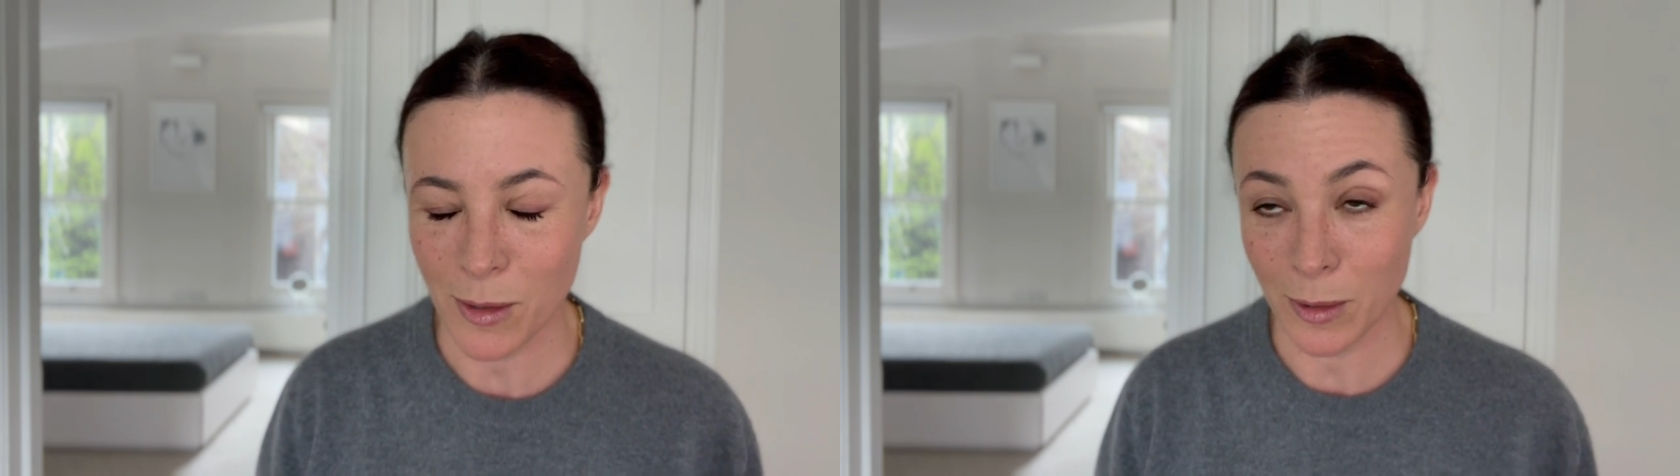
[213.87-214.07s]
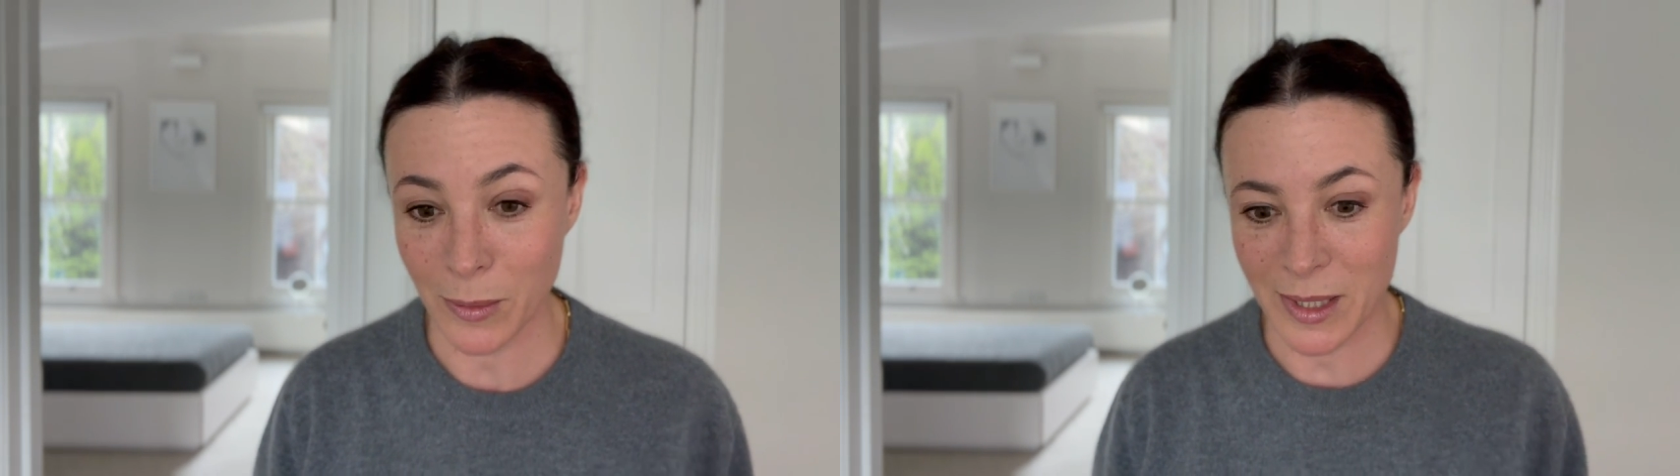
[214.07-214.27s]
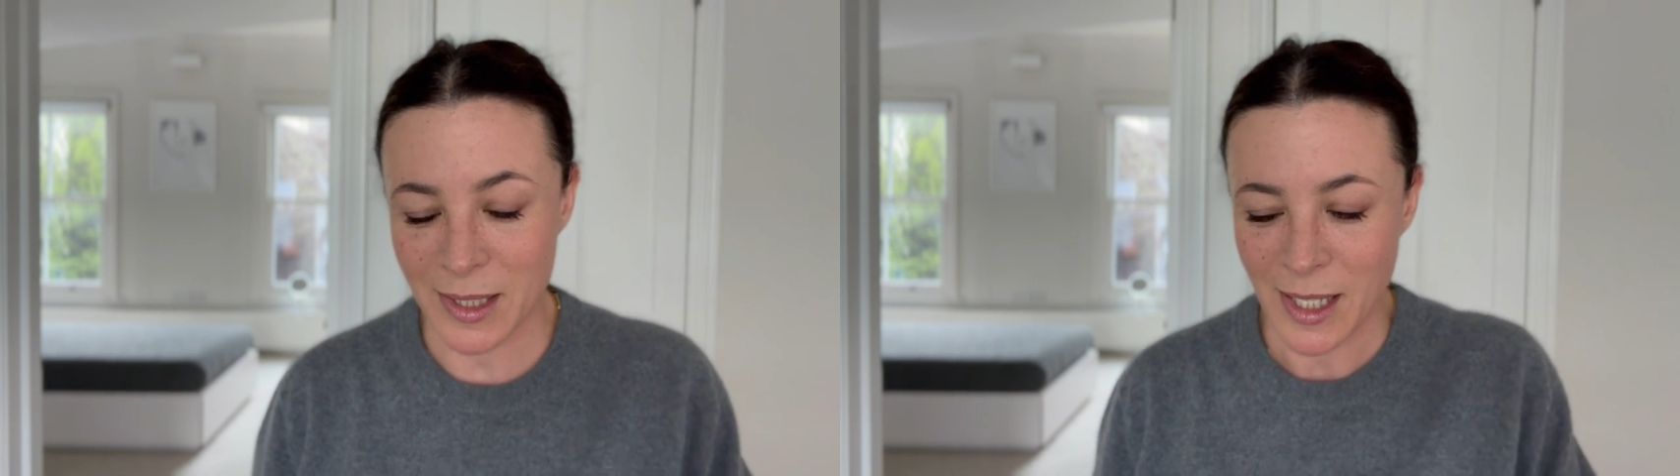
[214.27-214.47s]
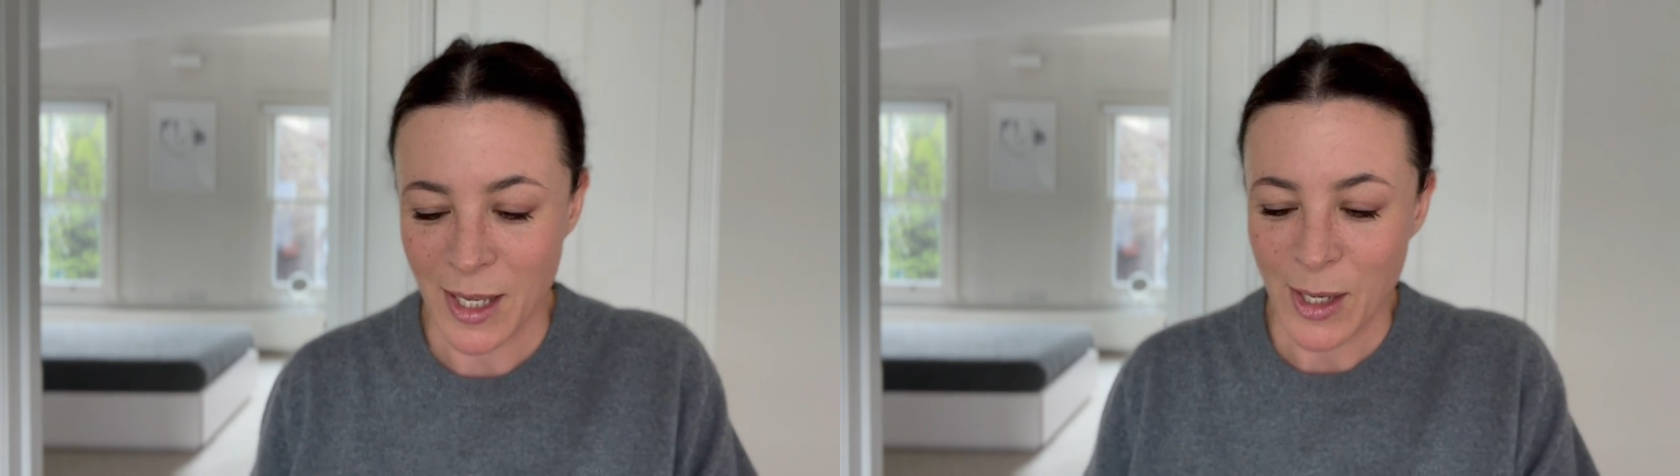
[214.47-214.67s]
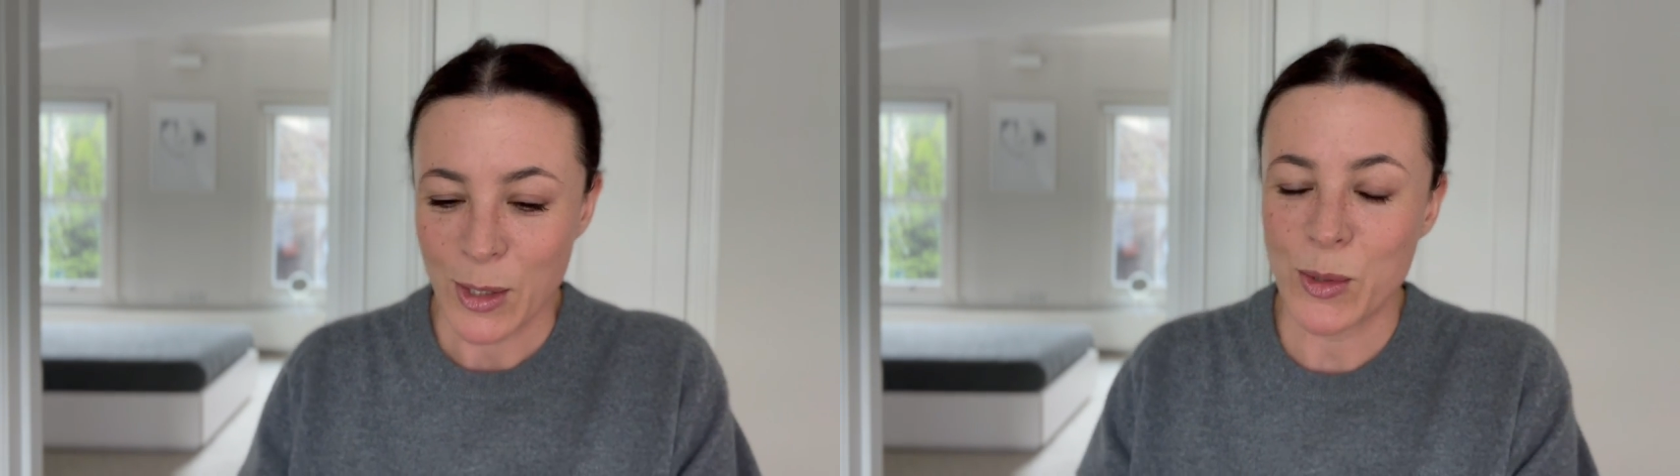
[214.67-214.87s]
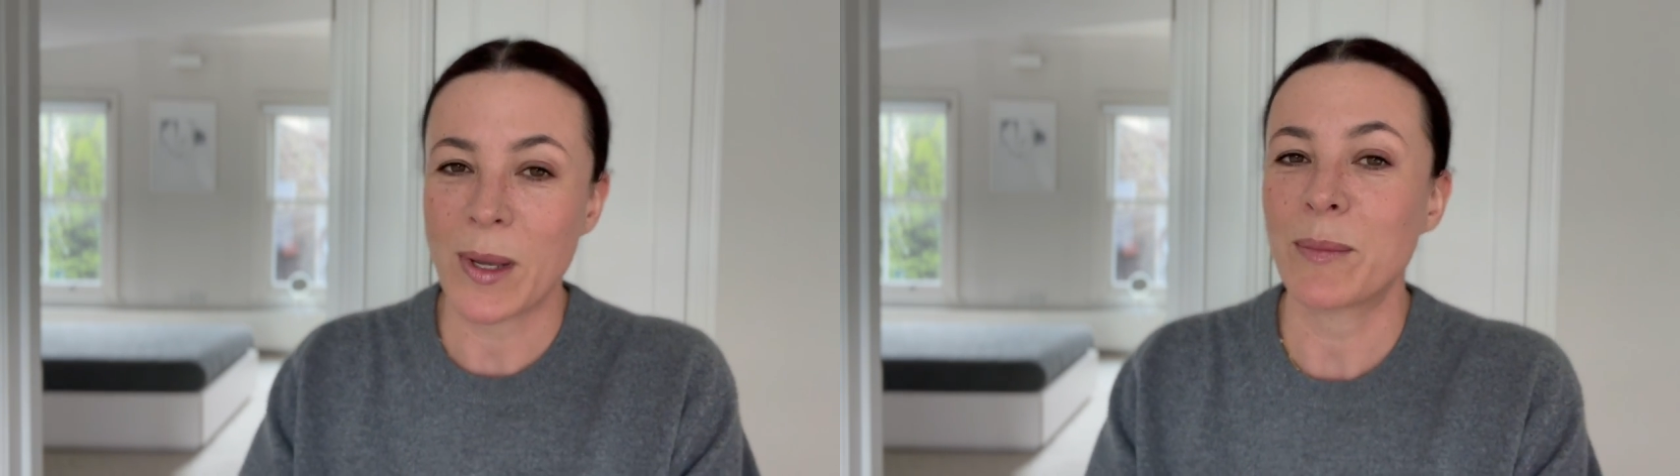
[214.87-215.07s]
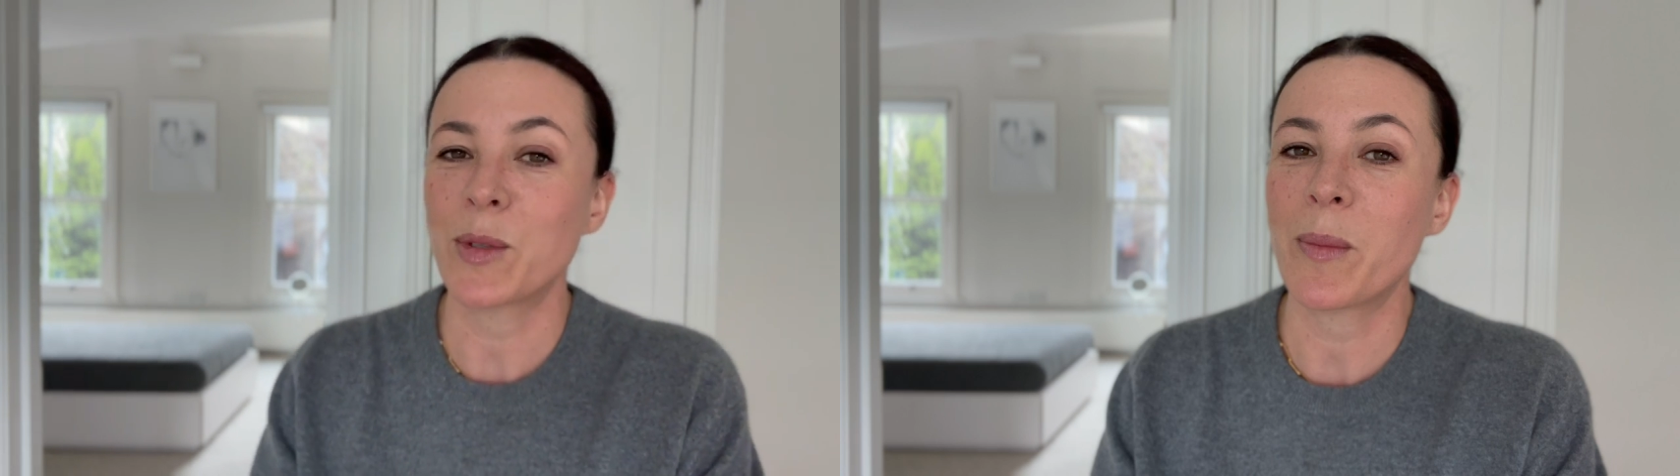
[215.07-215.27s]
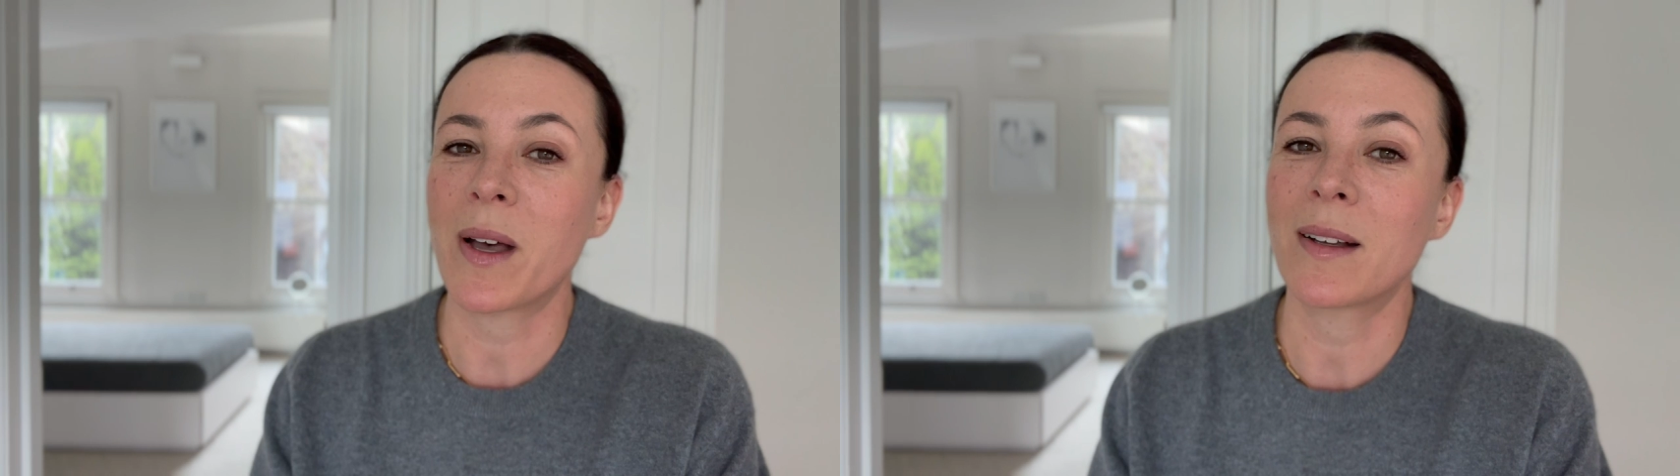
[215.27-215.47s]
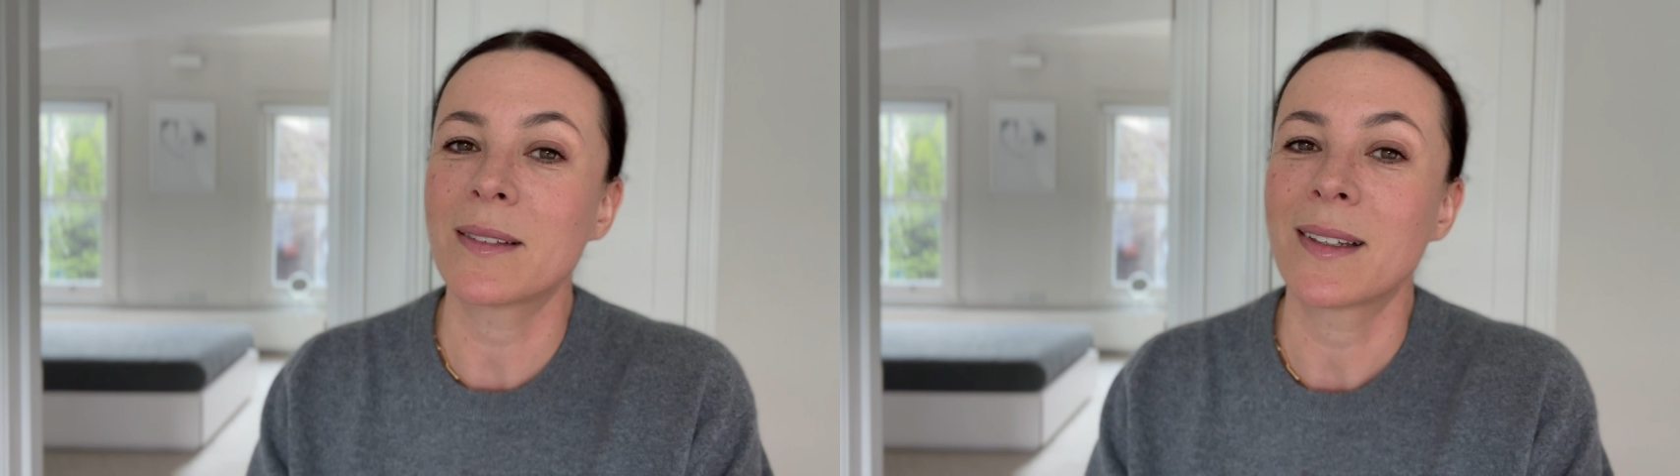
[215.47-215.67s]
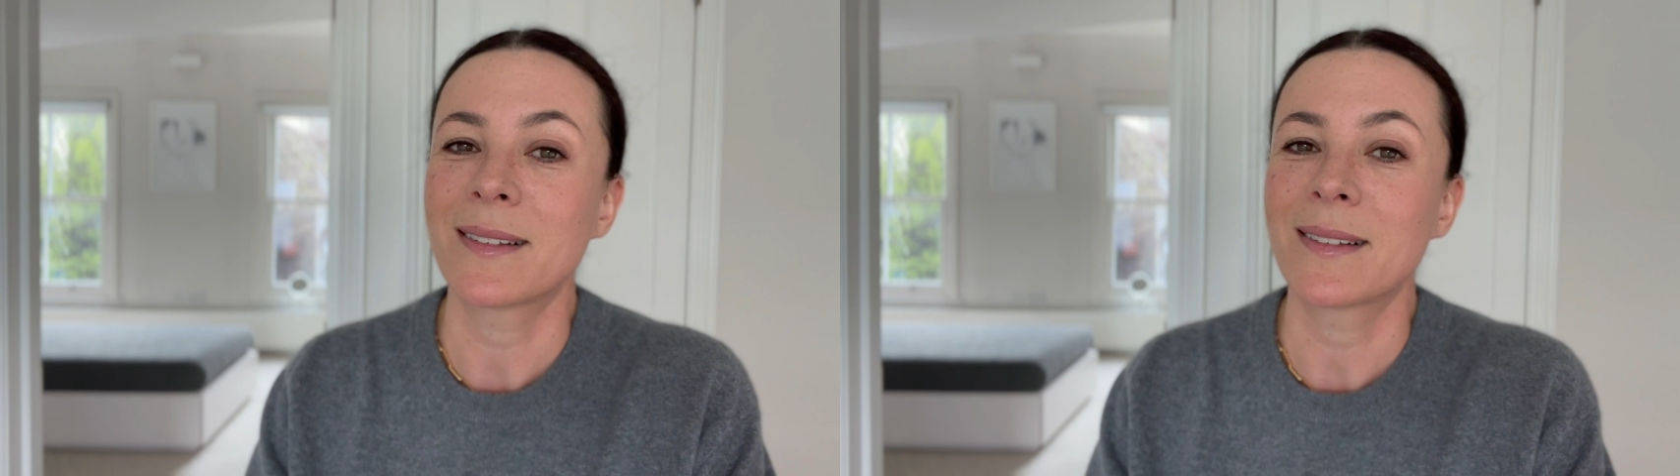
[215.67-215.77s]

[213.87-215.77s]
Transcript: always dreamt about